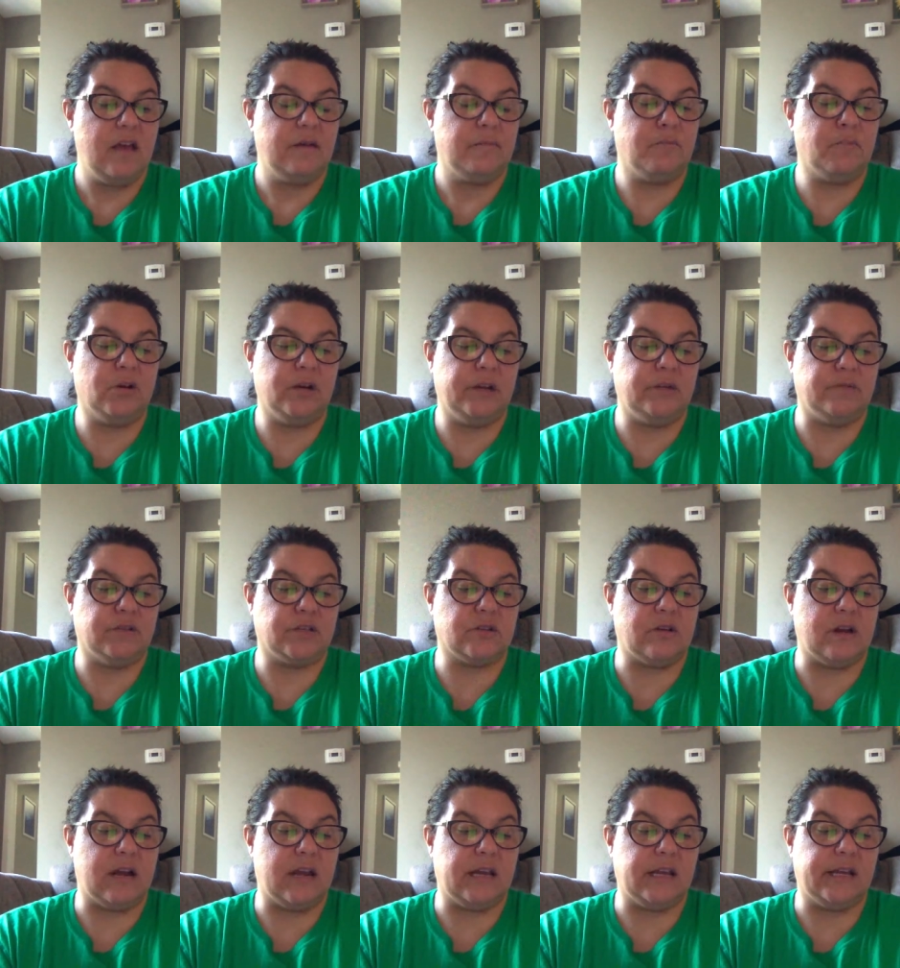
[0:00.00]
Murray was
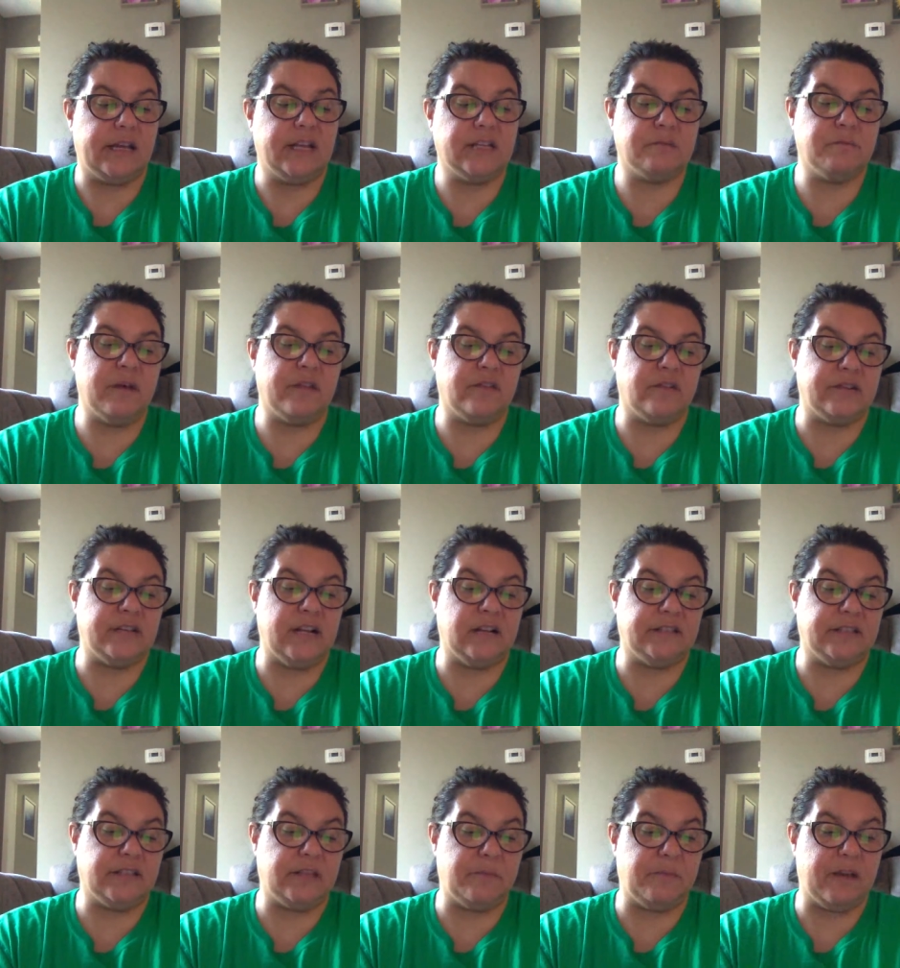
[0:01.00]
crying. His mother yelled
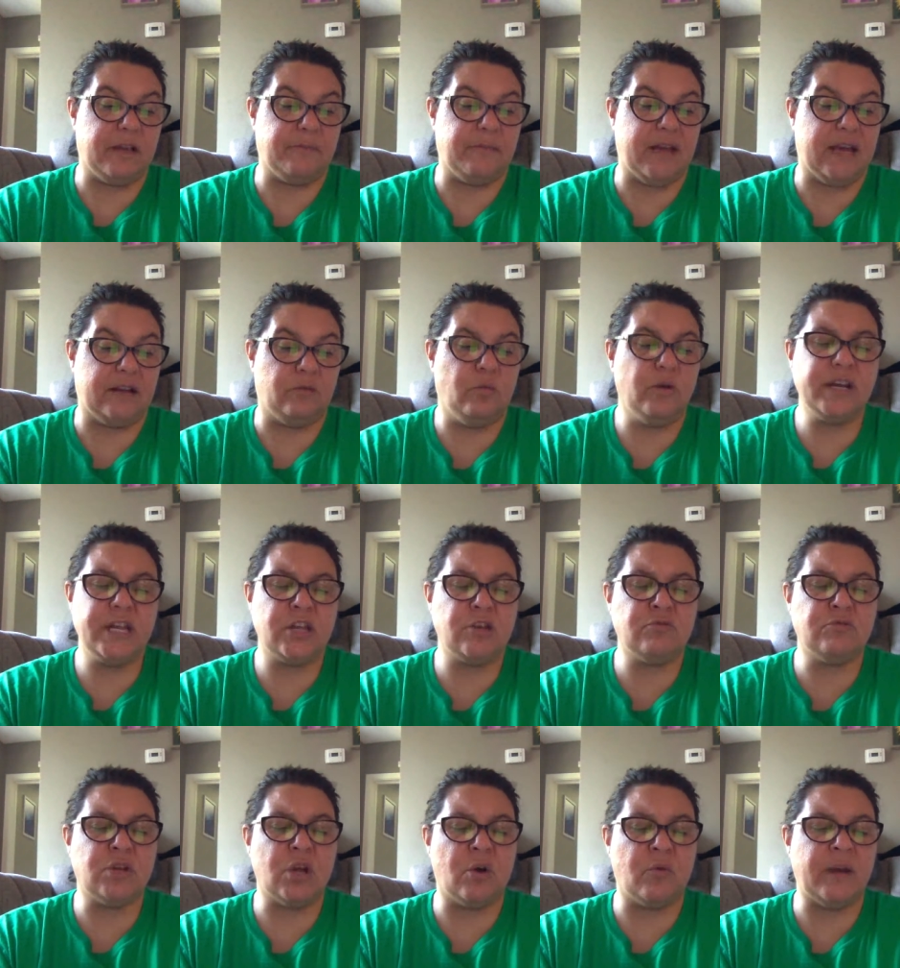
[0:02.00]
at the big man. What do
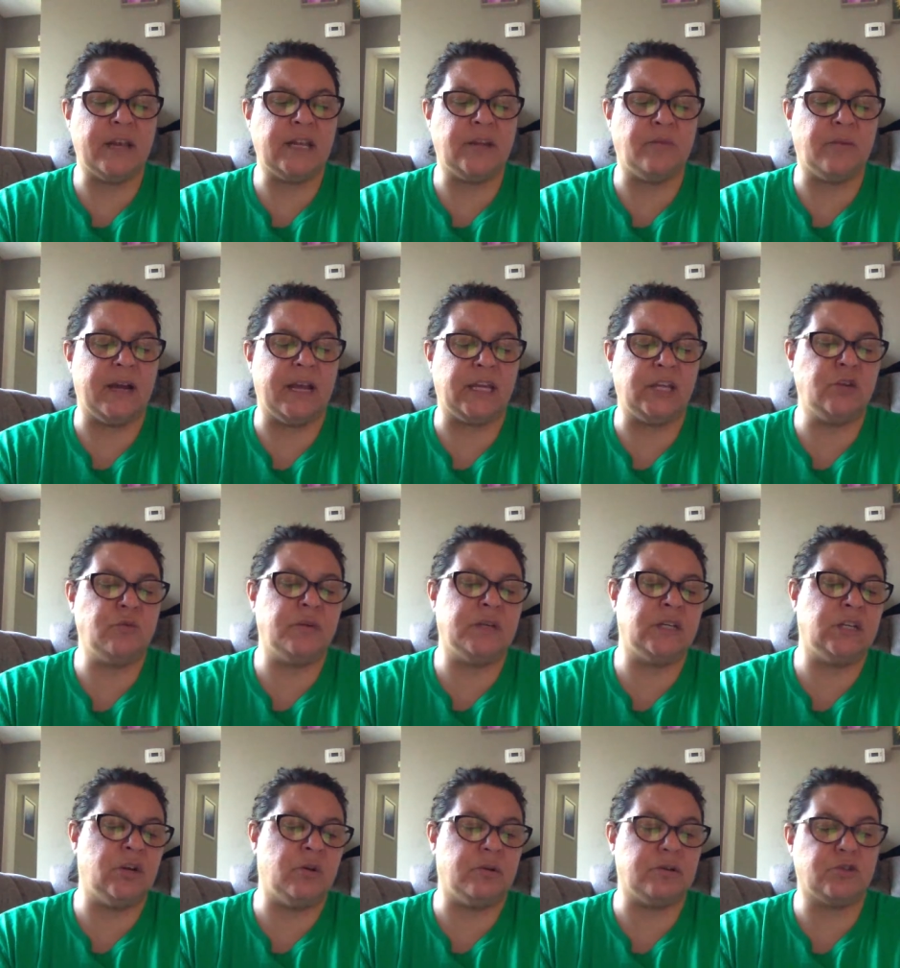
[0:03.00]
you know anyway? You
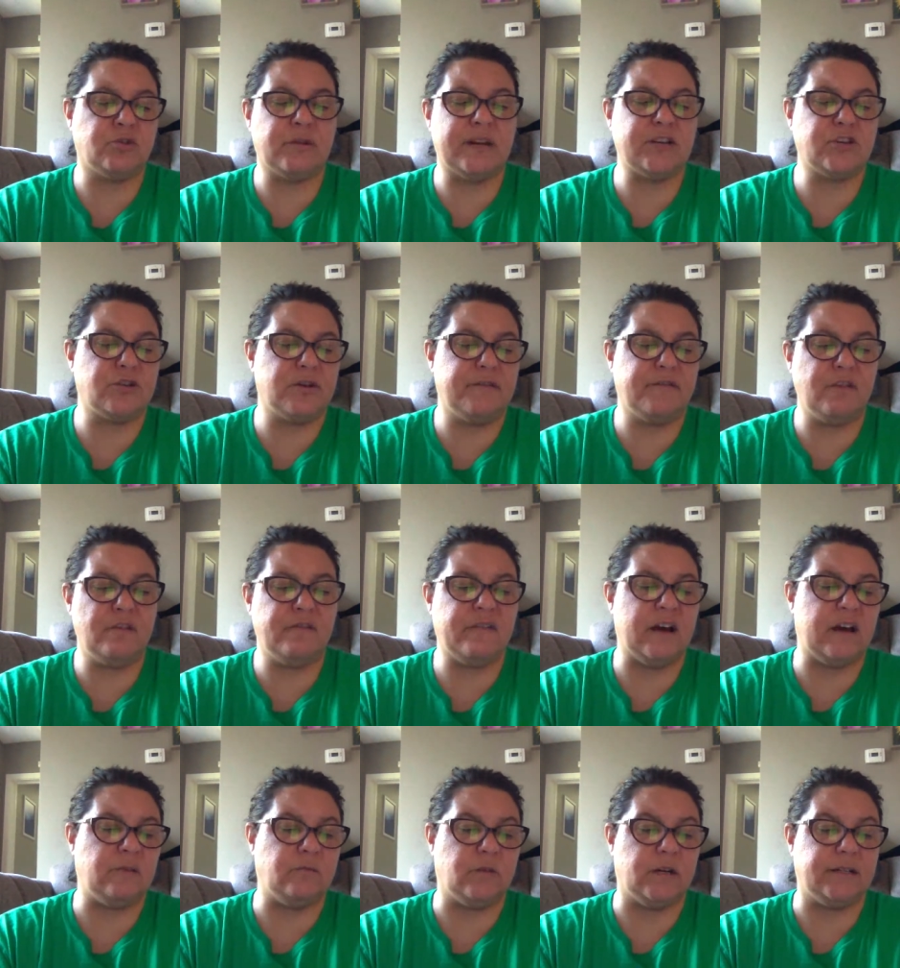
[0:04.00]
wouldn't know a treasure if you
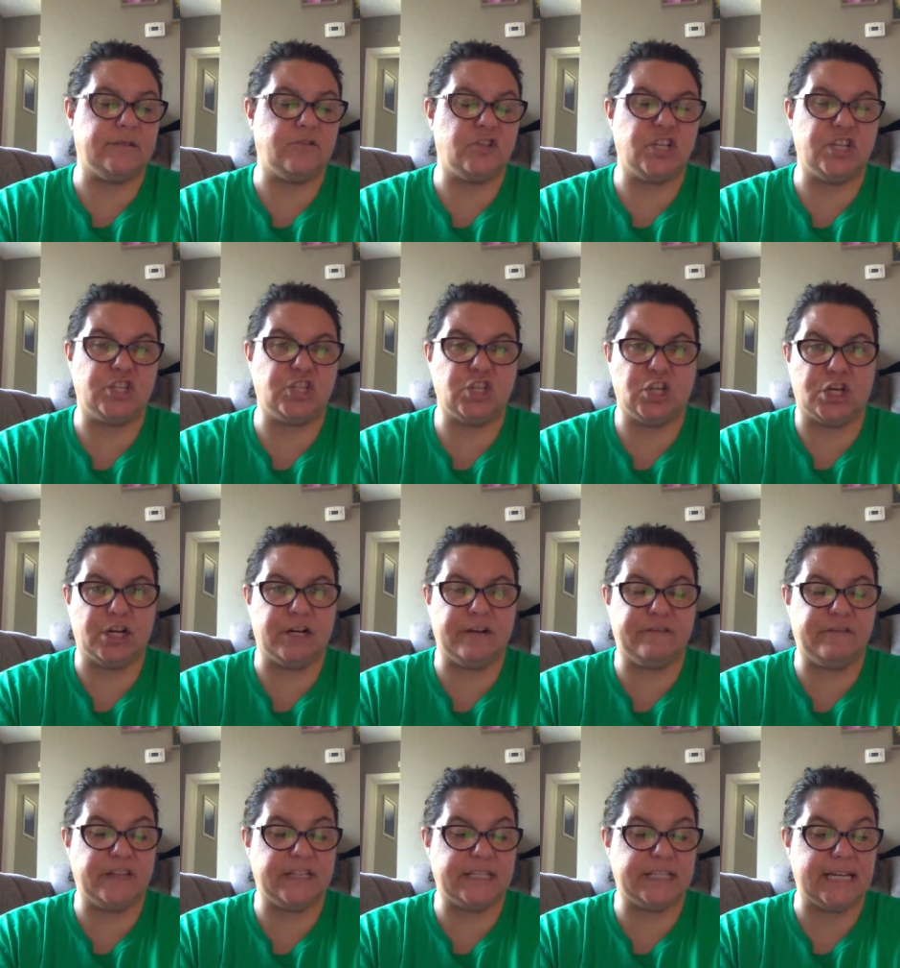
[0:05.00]
found one. She shook her
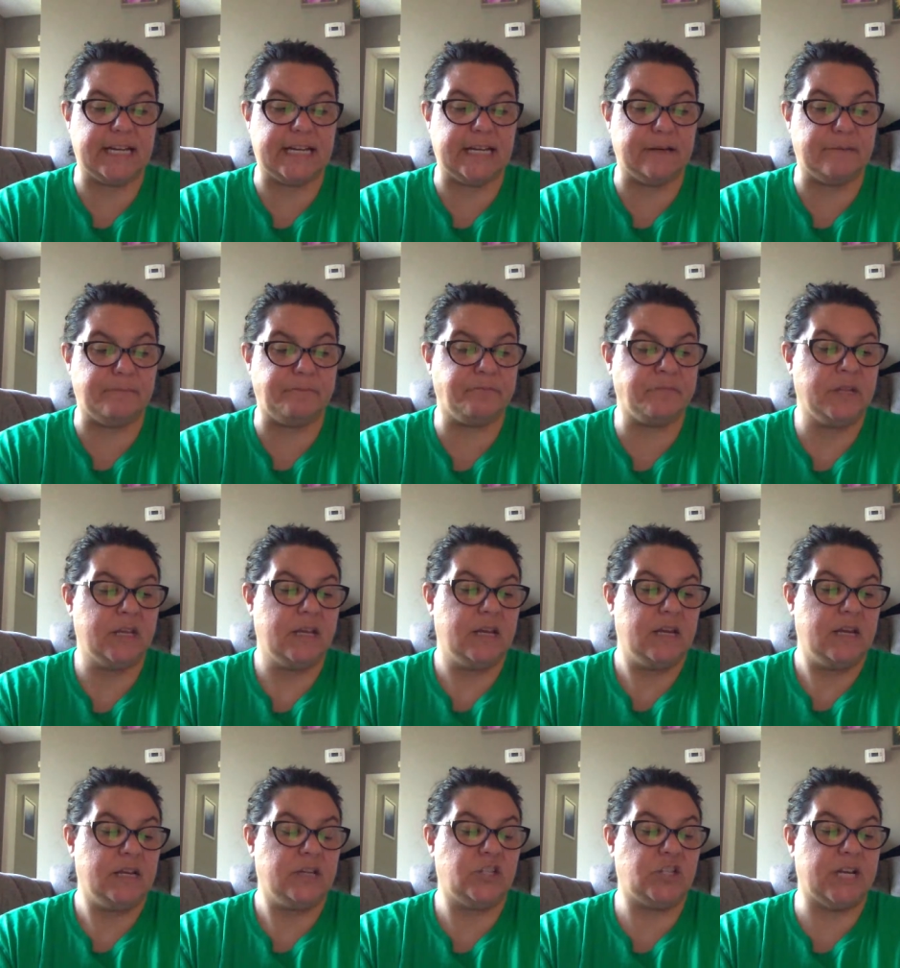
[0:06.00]
fist at him.
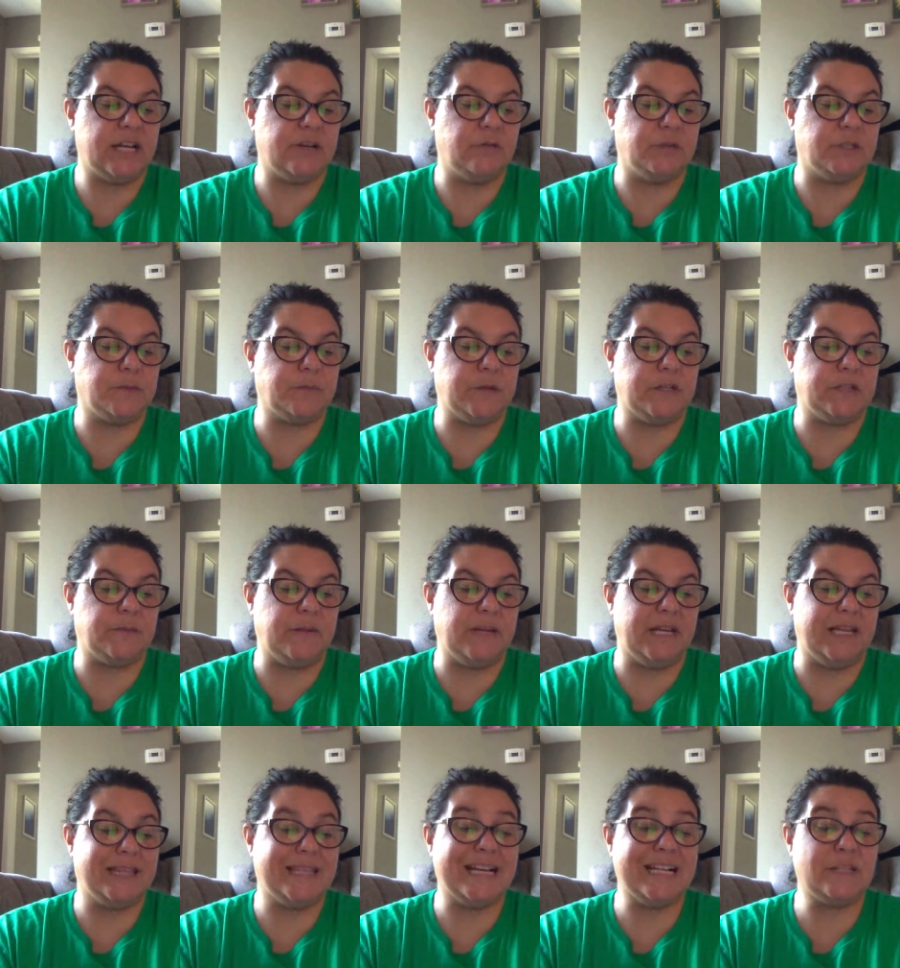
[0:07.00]
Janet whispered to
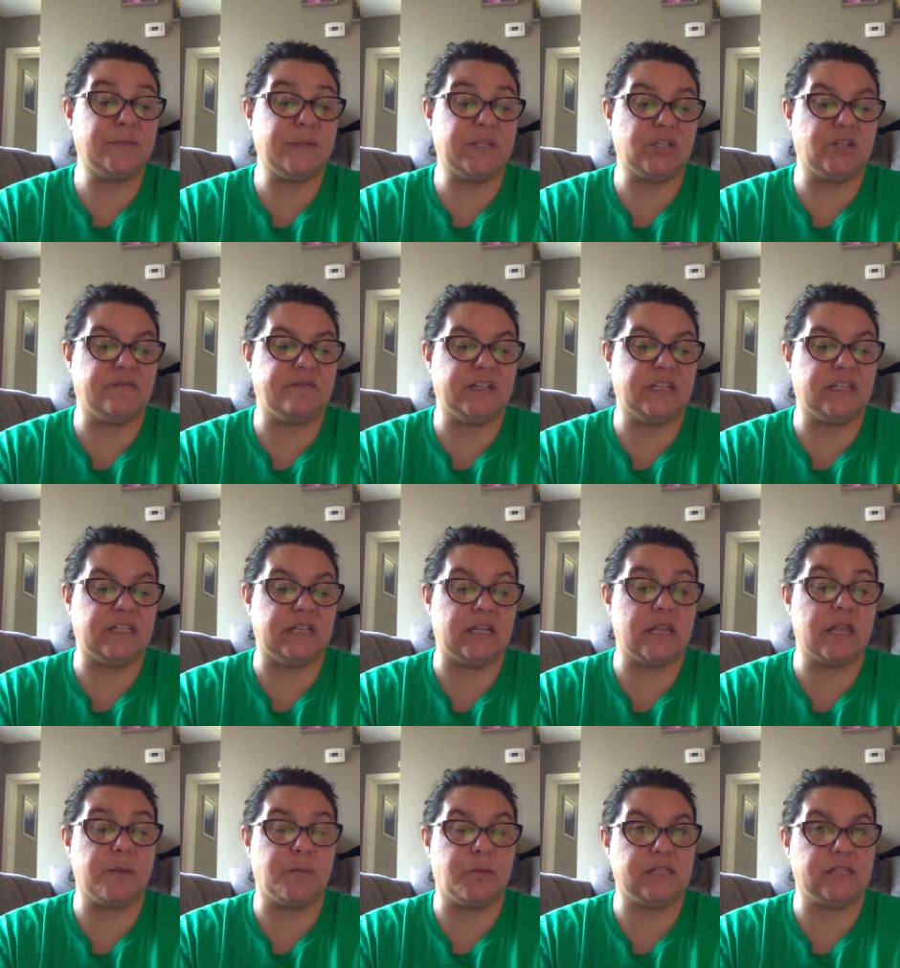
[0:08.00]
me, That's Mr.
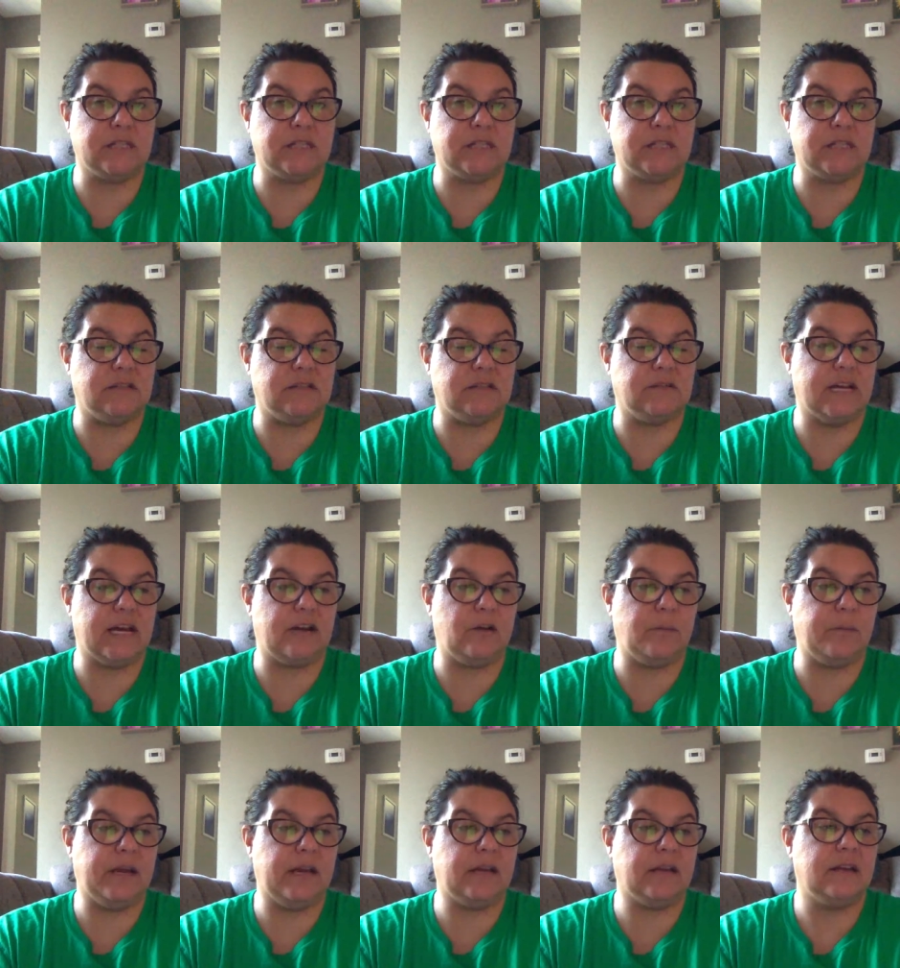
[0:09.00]
Vincent, the president of
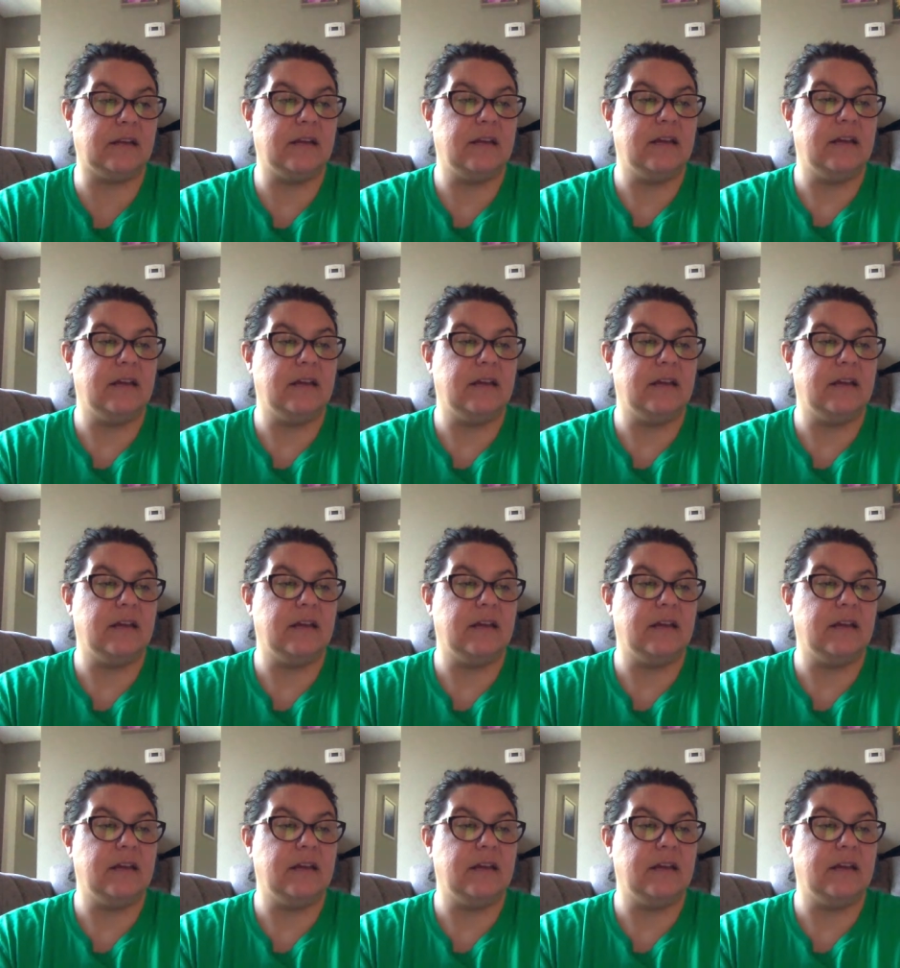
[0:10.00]
Toddlebike.